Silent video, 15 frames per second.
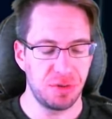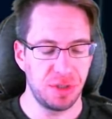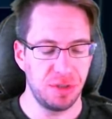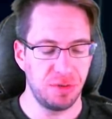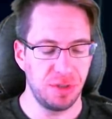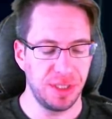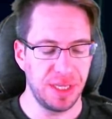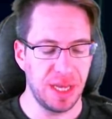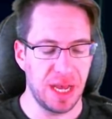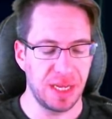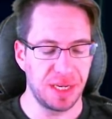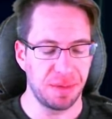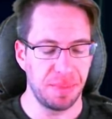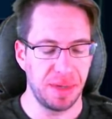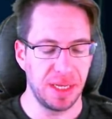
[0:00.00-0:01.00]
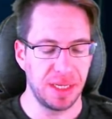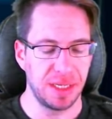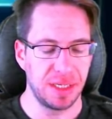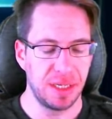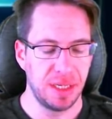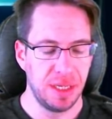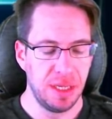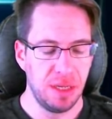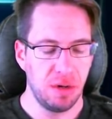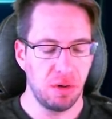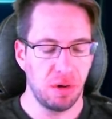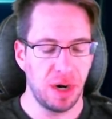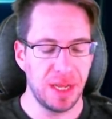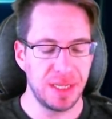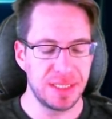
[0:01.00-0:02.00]
really high command,
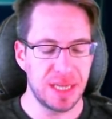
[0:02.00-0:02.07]
or as